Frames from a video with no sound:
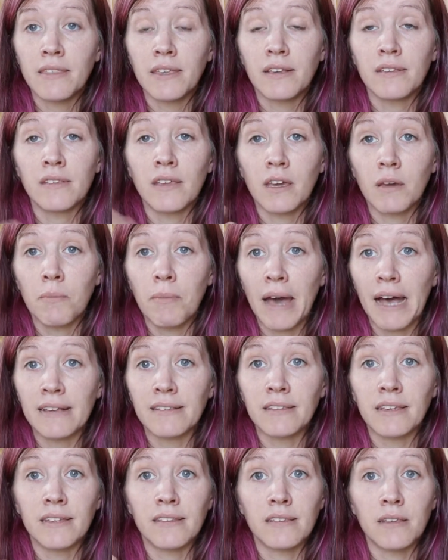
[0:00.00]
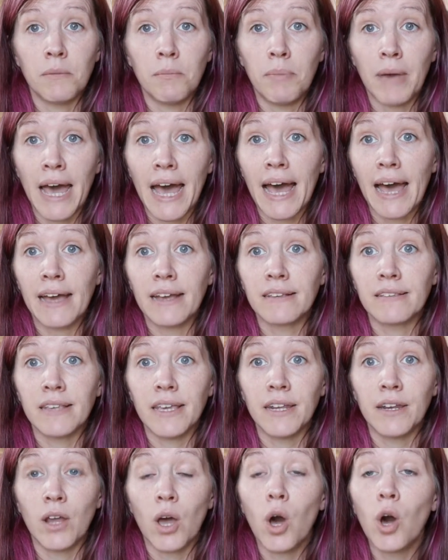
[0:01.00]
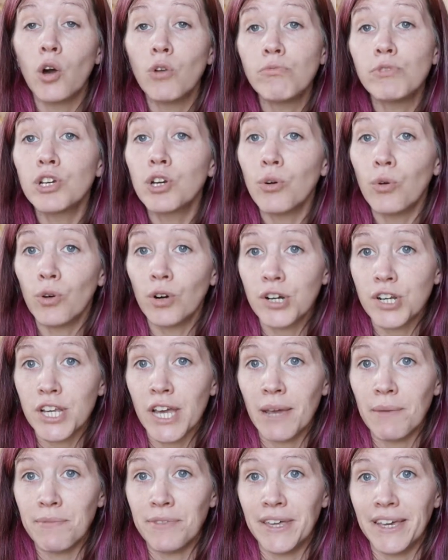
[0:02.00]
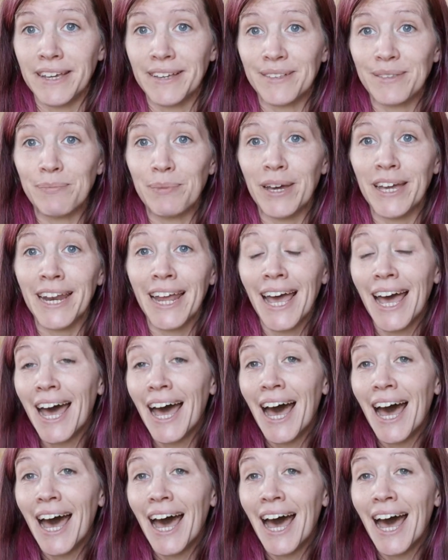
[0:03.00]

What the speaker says: things like baskets and bags and home decor type things, but